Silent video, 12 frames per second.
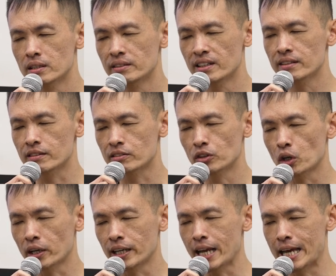This is
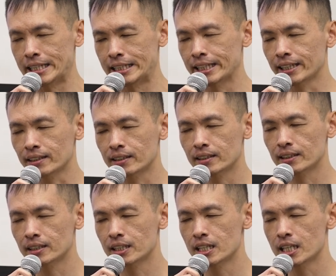not an ending,
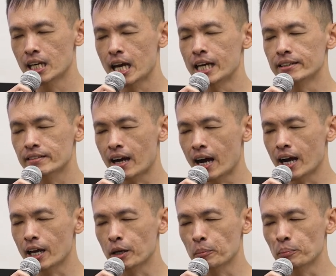and
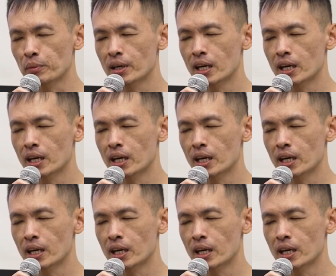time